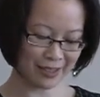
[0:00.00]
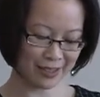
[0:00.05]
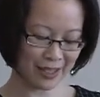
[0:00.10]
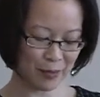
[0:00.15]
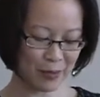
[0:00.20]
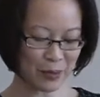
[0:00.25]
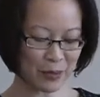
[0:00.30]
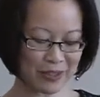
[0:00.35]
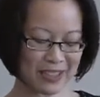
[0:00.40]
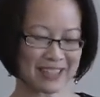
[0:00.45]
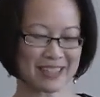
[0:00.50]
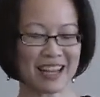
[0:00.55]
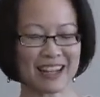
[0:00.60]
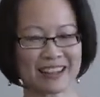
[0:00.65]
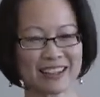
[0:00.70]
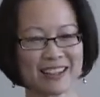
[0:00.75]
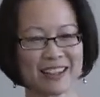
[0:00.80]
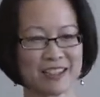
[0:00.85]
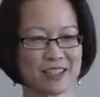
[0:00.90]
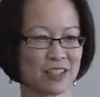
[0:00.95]
mean, what
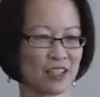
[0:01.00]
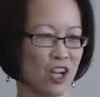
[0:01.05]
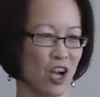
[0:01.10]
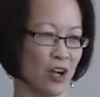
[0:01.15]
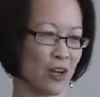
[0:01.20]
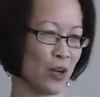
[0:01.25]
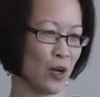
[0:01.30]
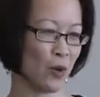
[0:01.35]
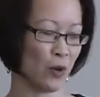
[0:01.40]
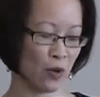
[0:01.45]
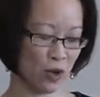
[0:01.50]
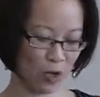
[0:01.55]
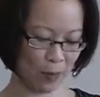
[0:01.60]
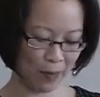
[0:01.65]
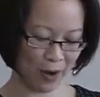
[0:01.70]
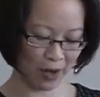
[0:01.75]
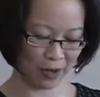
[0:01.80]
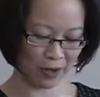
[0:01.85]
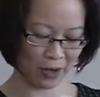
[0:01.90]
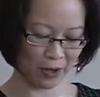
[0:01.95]
exactly is a GONGO or a
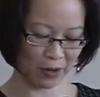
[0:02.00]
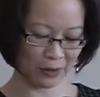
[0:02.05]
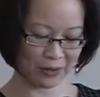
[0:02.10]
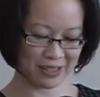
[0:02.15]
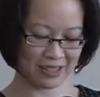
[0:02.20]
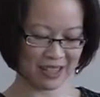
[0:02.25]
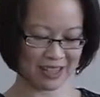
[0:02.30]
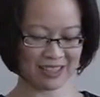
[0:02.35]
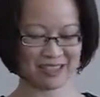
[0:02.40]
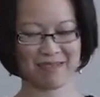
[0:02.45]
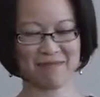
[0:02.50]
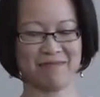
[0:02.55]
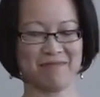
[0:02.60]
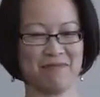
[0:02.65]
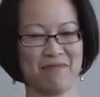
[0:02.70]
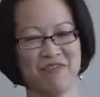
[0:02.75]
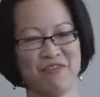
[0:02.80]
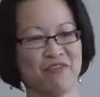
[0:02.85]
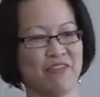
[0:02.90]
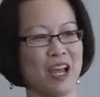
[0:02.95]
Pongo? It's that
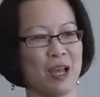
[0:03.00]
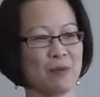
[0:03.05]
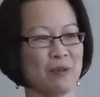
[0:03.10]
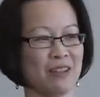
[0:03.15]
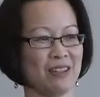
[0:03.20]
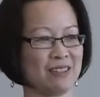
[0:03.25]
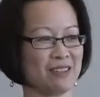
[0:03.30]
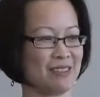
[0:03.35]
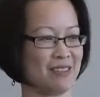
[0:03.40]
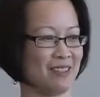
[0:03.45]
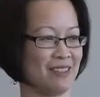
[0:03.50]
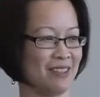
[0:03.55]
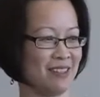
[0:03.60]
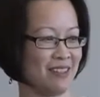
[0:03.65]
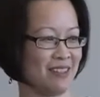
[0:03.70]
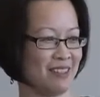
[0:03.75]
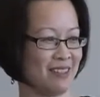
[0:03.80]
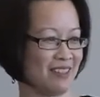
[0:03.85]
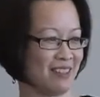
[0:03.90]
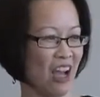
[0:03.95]
fabulous
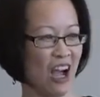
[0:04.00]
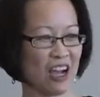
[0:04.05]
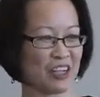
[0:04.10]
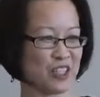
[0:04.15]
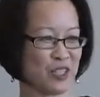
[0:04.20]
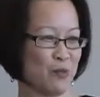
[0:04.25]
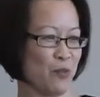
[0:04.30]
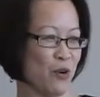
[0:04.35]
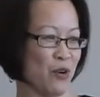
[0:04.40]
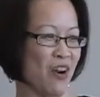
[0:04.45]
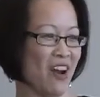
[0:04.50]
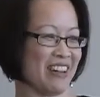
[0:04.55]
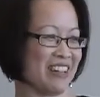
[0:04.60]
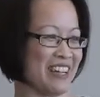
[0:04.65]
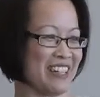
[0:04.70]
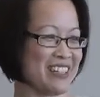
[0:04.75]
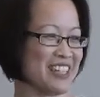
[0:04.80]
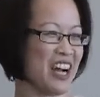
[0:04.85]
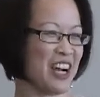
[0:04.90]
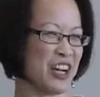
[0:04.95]
oxymoronic
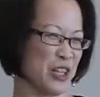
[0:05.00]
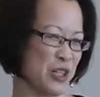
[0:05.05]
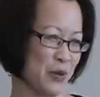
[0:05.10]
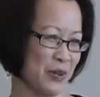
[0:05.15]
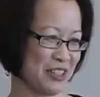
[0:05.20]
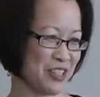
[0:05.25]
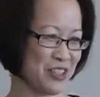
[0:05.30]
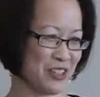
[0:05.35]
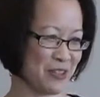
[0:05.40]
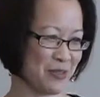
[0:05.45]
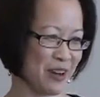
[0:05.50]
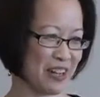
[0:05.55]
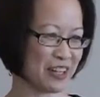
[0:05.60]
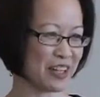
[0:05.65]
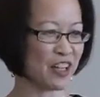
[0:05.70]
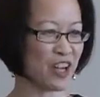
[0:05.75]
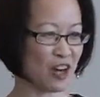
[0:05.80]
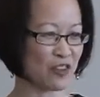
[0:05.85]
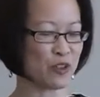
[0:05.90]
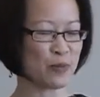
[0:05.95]
tongue twister, right? A
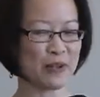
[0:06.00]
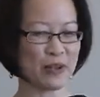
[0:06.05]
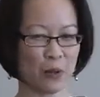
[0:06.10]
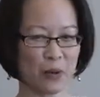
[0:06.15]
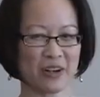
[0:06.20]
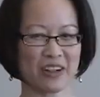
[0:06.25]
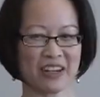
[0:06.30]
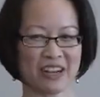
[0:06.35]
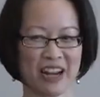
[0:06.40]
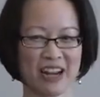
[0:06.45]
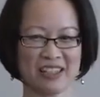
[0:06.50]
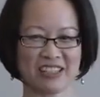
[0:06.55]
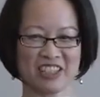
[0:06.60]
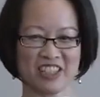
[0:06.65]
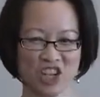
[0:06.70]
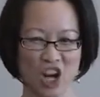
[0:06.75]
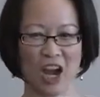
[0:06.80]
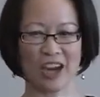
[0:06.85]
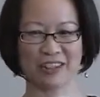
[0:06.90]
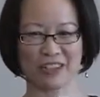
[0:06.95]
government-organized,
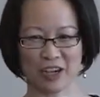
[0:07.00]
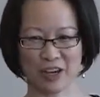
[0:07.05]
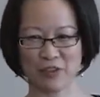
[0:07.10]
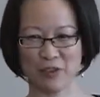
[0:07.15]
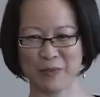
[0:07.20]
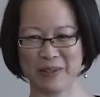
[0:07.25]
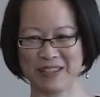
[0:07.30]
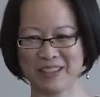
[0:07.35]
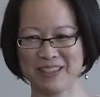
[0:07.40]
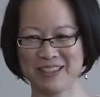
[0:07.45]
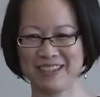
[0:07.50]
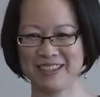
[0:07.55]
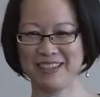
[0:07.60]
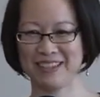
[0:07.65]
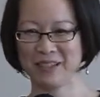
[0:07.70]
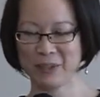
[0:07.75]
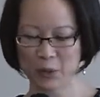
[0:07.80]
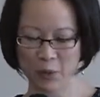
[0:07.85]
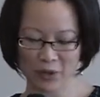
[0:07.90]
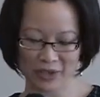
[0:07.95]
non-government
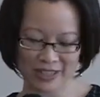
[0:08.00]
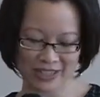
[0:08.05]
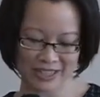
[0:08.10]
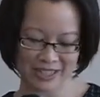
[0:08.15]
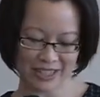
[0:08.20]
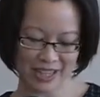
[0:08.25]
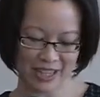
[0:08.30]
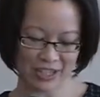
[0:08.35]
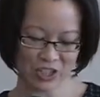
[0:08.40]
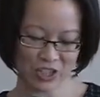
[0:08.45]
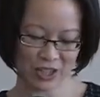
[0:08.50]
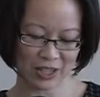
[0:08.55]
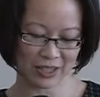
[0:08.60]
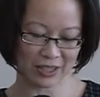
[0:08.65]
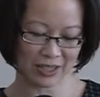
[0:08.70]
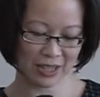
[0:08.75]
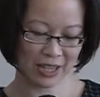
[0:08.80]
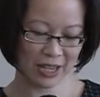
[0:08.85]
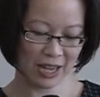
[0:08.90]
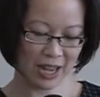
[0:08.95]
organization.
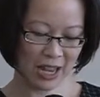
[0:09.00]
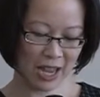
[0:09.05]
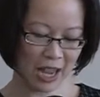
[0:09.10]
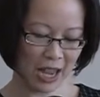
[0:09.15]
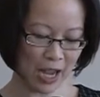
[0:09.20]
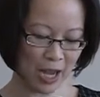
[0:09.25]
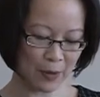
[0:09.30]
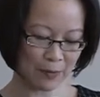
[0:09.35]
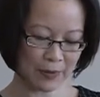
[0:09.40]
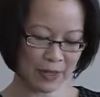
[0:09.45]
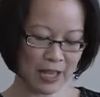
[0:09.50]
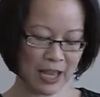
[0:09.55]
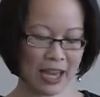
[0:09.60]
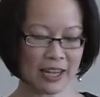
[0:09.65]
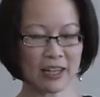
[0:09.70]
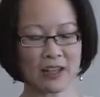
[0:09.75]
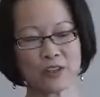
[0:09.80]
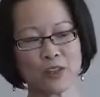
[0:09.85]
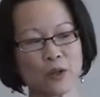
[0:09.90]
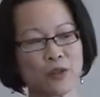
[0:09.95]
And
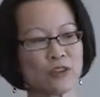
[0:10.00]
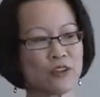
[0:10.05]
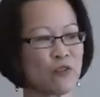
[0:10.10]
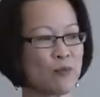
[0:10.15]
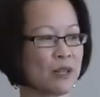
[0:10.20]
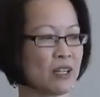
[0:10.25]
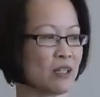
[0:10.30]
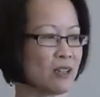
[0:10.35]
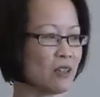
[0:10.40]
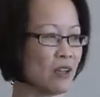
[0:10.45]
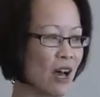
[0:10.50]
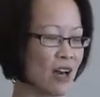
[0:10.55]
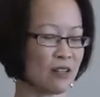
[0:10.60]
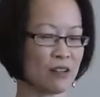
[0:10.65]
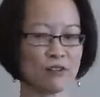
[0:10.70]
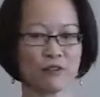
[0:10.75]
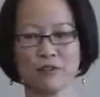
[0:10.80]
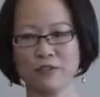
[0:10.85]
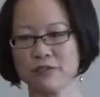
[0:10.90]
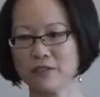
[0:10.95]
although there have been a lot
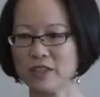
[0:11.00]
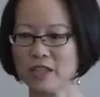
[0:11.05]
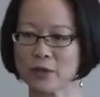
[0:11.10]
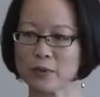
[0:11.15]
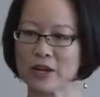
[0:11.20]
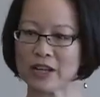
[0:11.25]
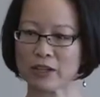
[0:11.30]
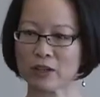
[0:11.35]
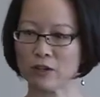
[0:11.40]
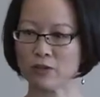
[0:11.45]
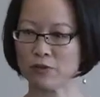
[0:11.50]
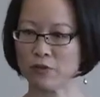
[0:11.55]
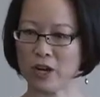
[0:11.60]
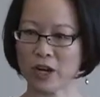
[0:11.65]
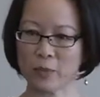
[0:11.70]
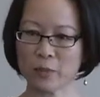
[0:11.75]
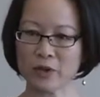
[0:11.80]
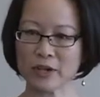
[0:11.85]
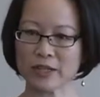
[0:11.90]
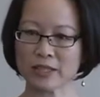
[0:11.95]
of theoretical
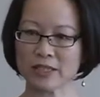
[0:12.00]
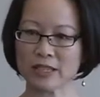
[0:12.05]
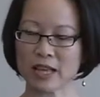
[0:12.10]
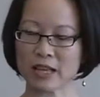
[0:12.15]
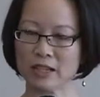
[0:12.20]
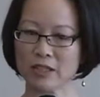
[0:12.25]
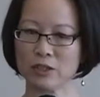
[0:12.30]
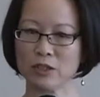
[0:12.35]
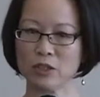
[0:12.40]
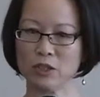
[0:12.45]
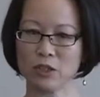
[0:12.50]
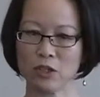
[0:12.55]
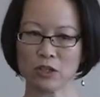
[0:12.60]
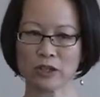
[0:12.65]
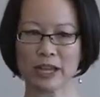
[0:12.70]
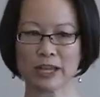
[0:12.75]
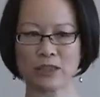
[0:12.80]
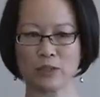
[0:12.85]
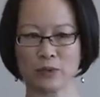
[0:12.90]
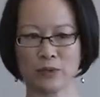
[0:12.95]
frameworks that look
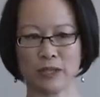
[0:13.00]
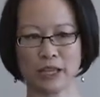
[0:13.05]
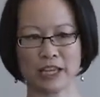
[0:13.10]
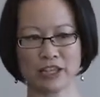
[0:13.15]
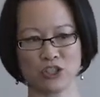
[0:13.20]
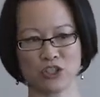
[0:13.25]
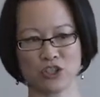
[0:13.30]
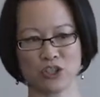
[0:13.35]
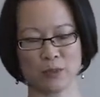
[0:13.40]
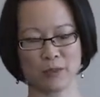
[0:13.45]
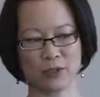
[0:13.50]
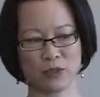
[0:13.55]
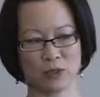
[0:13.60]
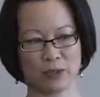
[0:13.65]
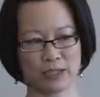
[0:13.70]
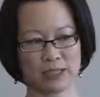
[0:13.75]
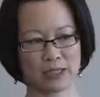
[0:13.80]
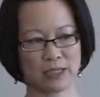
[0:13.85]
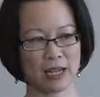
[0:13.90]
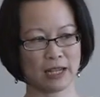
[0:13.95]
at the relationship
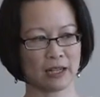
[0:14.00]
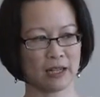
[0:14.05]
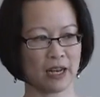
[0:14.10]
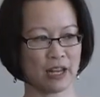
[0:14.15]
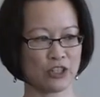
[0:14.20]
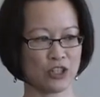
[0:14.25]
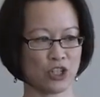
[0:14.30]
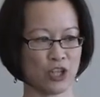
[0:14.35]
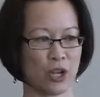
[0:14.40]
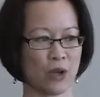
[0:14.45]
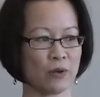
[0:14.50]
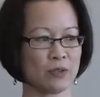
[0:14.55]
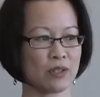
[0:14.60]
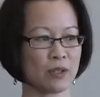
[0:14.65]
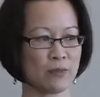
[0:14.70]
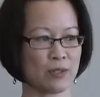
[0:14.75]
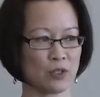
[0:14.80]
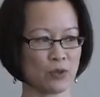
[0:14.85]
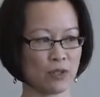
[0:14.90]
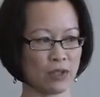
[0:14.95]
between state and NGOs and
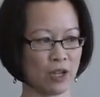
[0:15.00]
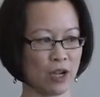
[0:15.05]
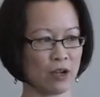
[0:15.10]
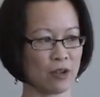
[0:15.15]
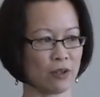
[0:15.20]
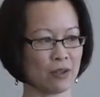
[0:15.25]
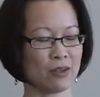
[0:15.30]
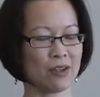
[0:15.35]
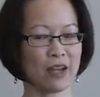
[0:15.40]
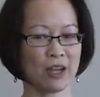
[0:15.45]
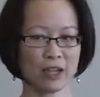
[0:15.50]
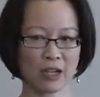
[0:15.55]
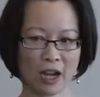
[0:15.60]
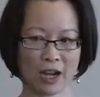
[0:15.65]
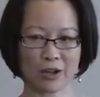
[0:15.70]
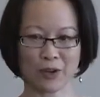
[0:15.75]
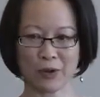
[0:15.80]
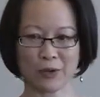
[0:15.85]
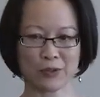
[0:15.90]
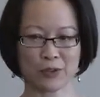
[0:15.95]
between
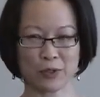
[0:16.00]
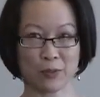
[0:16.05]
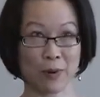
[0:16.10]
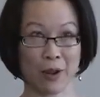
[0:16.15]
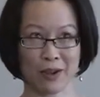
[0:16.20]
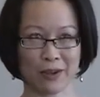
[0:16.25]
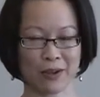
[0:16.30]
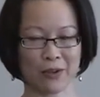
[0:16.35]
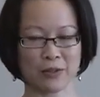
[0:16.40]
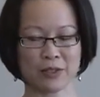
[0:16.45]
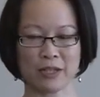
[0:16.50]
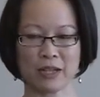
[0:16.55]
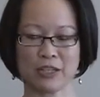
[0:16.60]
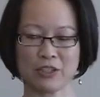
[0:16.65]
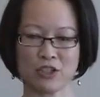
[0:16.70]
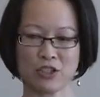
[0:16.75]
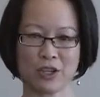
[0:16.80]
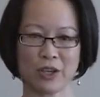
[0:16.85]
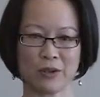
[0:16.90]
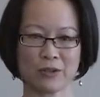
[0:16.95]
GONGOs or Pongos and
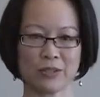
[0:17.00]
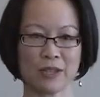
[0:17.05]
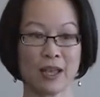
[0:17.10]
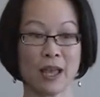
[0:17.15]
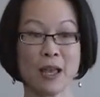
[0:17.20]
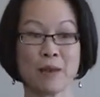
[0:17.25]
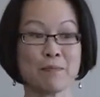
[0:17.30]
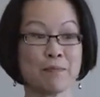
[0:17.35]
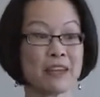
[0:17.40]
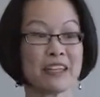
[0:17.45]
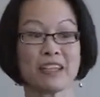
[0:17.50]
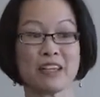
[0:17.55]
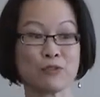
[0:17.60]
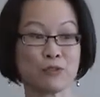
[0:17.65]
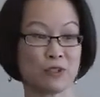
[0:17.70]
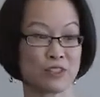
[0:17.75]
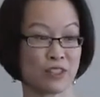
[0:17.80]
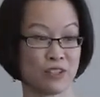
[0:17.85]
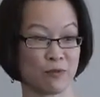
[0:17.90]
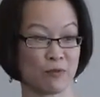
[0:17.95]
NGOs, many of
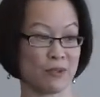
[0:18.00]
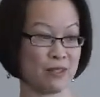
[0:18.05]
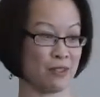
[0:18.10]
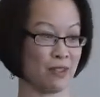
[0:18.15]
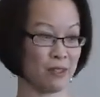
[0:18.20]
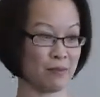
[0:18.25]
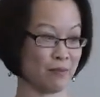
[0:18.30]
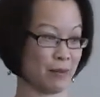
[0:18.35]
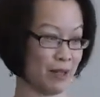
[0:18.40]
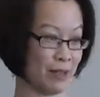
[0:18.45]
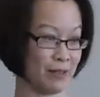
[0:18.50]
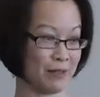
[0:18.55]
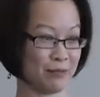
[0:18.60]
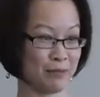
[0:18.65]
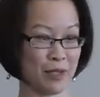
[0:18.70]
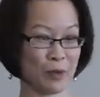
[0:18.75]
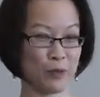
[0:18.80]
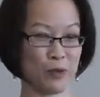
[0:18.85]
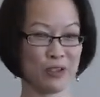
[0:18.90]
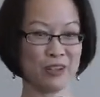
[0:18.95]
which have been done by
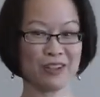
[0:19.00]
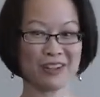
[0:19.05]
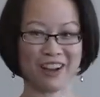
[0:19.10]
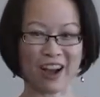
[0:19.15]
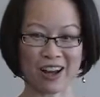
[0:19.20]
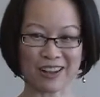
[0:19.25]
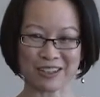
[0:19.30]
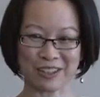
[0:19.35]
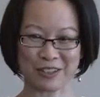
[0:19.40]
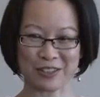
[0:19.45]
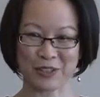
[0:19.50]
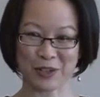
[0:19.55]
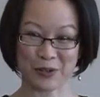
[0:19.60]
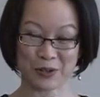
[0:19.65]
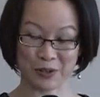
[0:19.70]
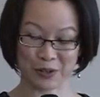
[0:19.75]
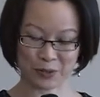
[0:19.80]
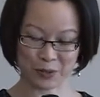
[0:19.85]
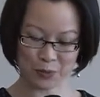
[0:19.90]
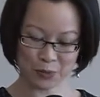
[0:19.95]
my brilliant colleagues here
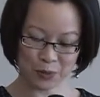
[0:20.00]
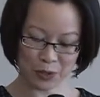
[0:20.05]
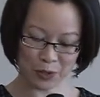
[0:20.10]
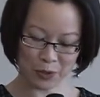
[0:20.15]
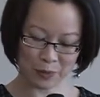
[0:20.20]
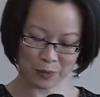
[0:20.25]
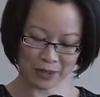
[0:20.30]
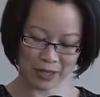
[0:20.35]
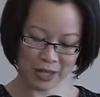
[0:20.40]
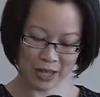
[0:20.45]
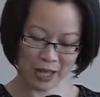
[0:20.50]
in this room,